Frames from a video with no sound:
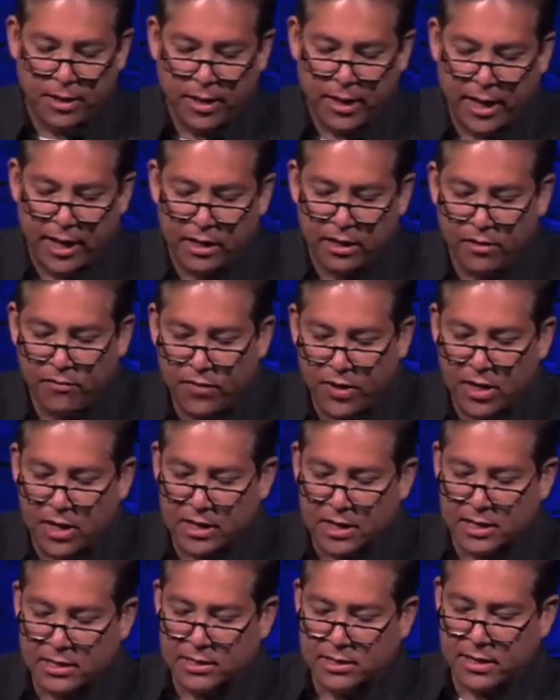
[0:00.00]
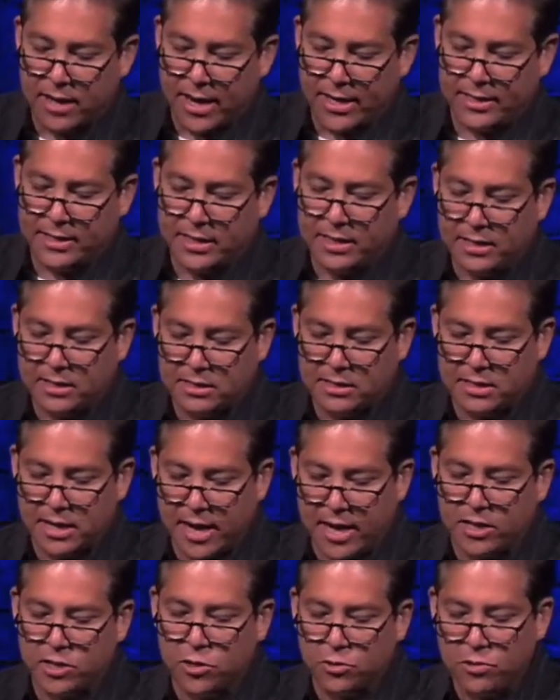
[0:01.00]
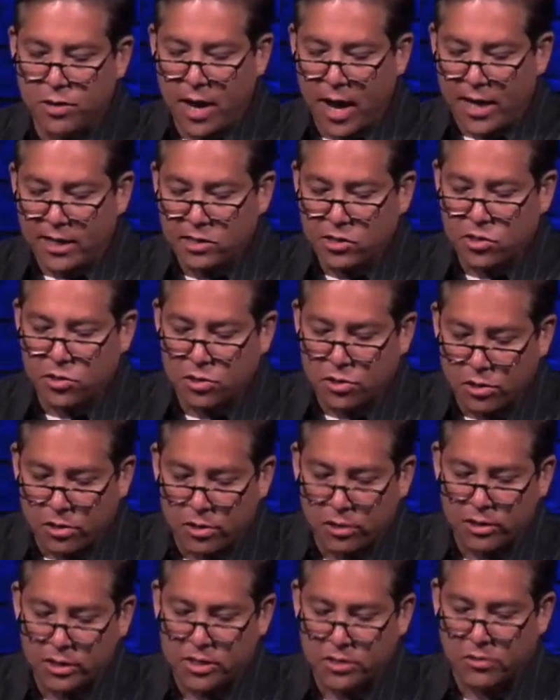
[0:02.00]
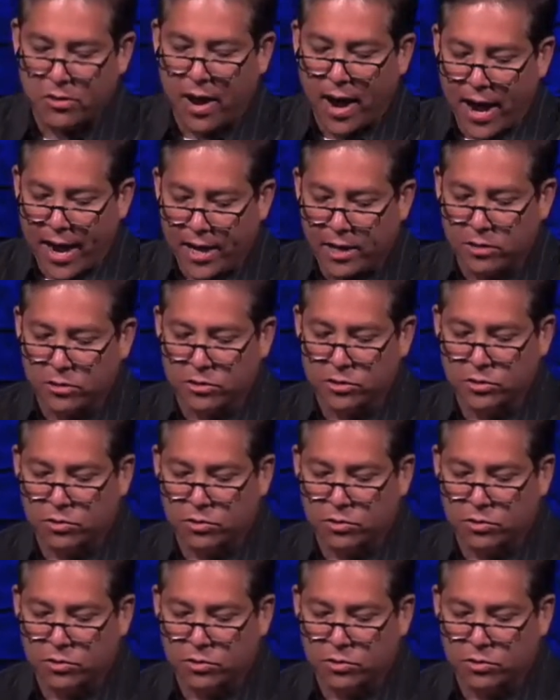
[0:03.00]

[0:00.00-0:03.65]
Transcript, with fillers: in Leviticus nineteen, saying, do not turn to idols,